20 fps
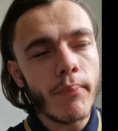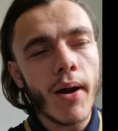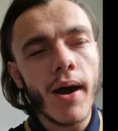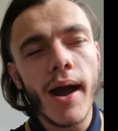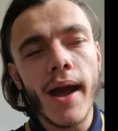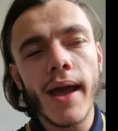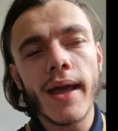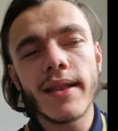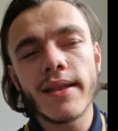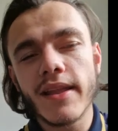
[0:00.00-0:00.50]

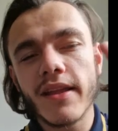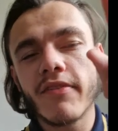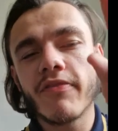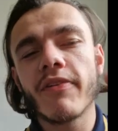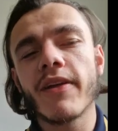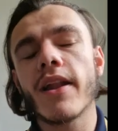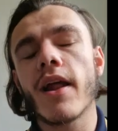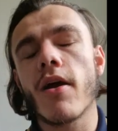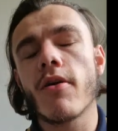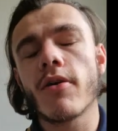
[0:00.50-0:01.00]
by this
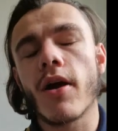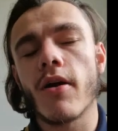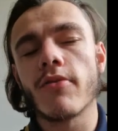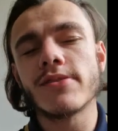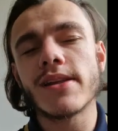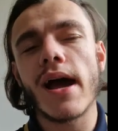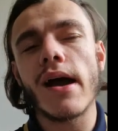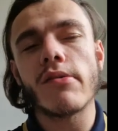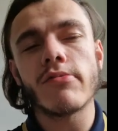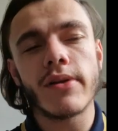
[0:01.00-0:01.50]
video
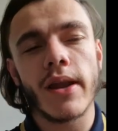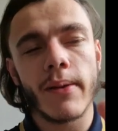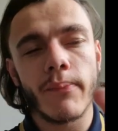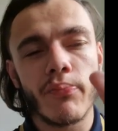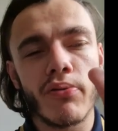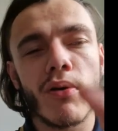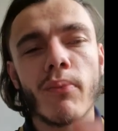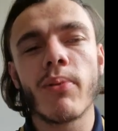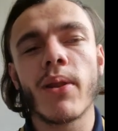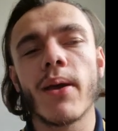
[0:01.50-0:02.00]
goes out, they're
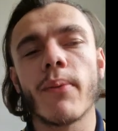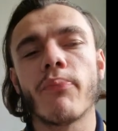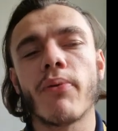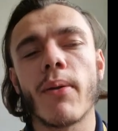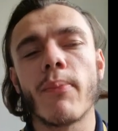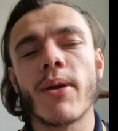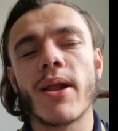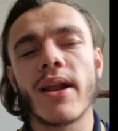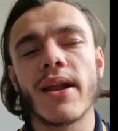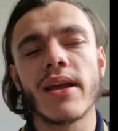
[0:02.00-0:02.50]
probably a
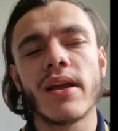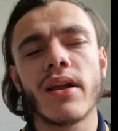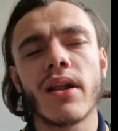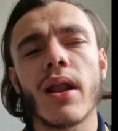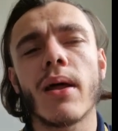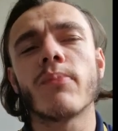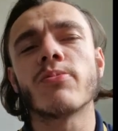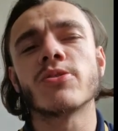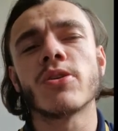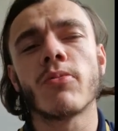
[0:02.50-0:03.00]
Premier League
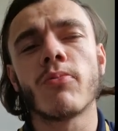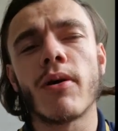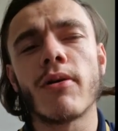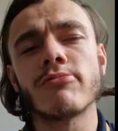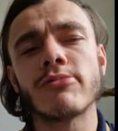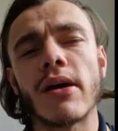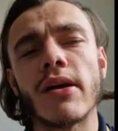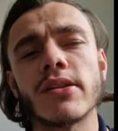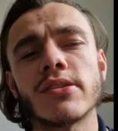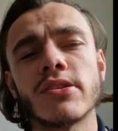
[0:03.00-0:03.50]
club, so well
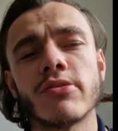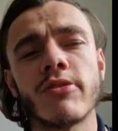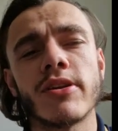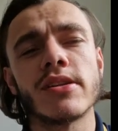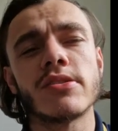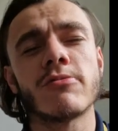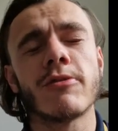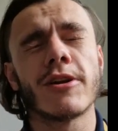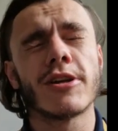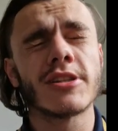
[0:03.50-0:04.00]
done to
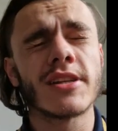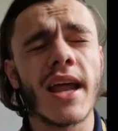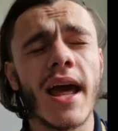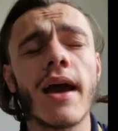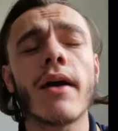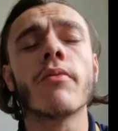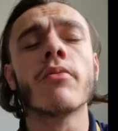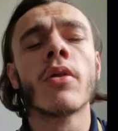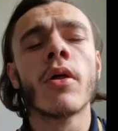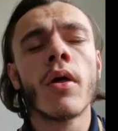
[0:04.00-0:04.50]
Ipswich
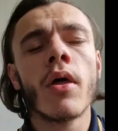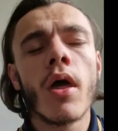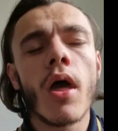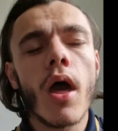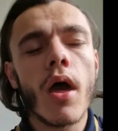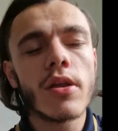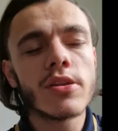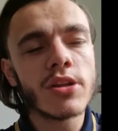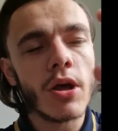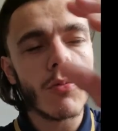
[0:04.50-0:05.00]
Town.
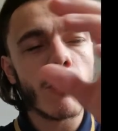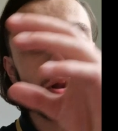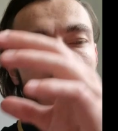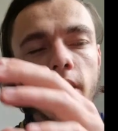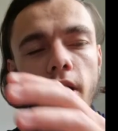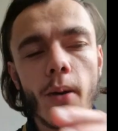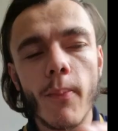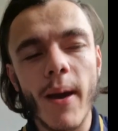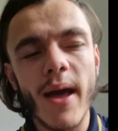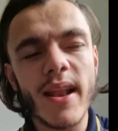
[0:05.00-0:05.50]
So will he
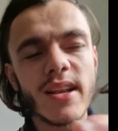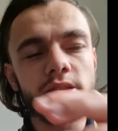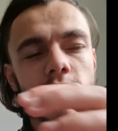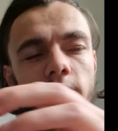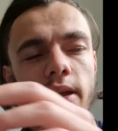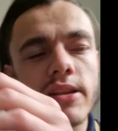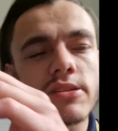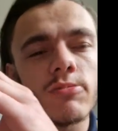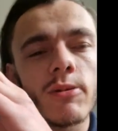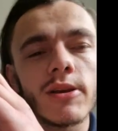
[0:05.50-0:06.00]
go back to
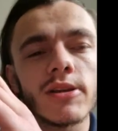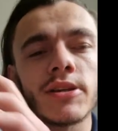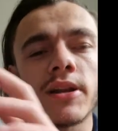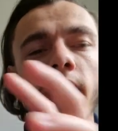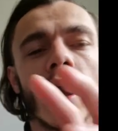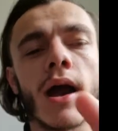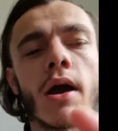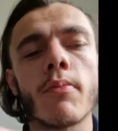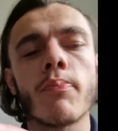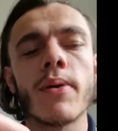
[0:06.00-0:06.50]
Ipswich and
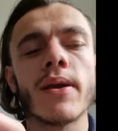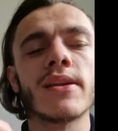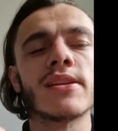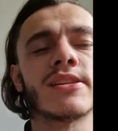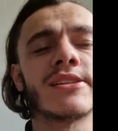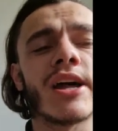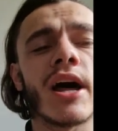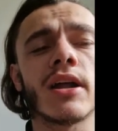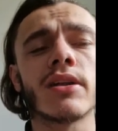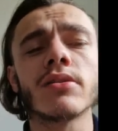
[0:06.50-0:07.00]
help his
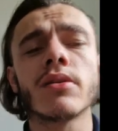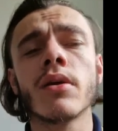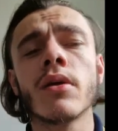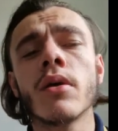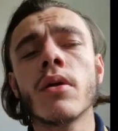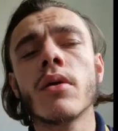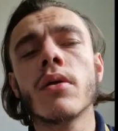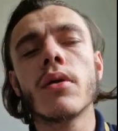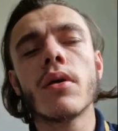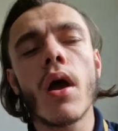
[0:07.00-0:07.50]
son
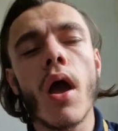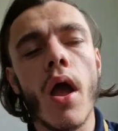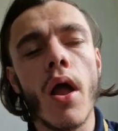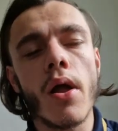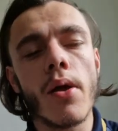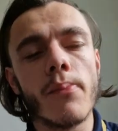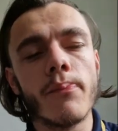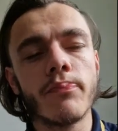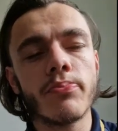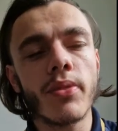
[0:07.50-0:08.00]

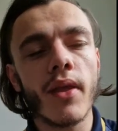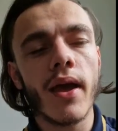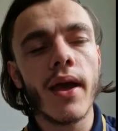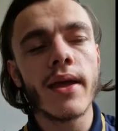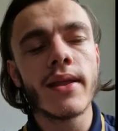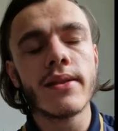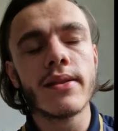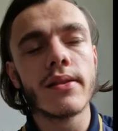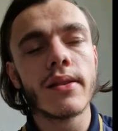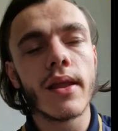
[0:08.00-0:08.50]

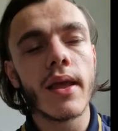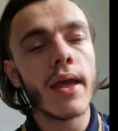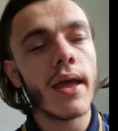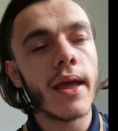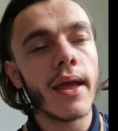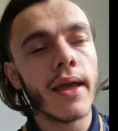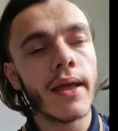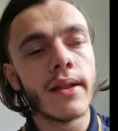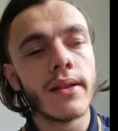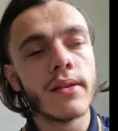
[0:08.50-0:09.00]

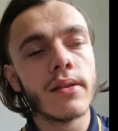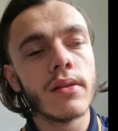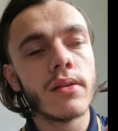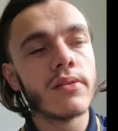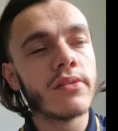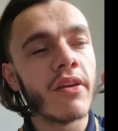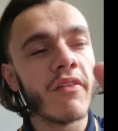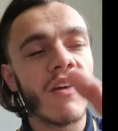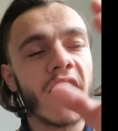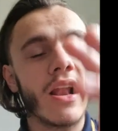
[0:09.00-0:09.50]
in
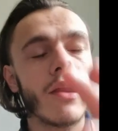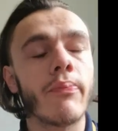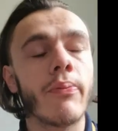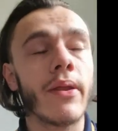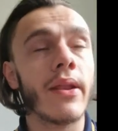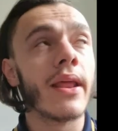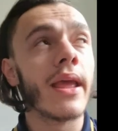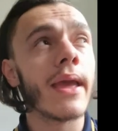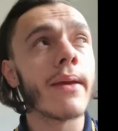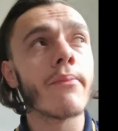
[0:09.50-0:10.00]

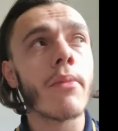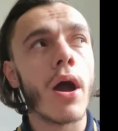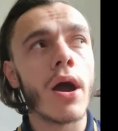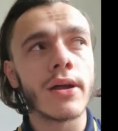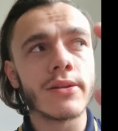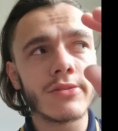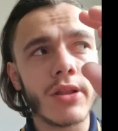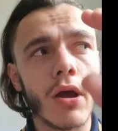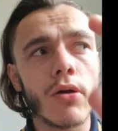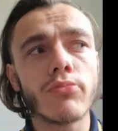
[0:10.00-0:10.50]
developing him? I
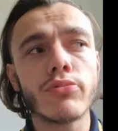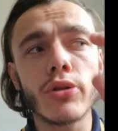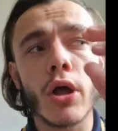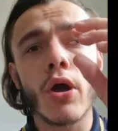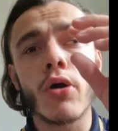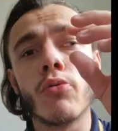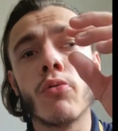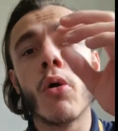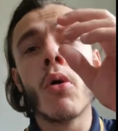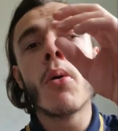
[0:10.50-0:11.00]
don't
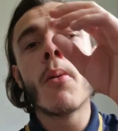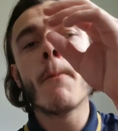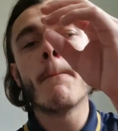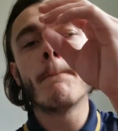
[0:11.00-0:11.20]
know,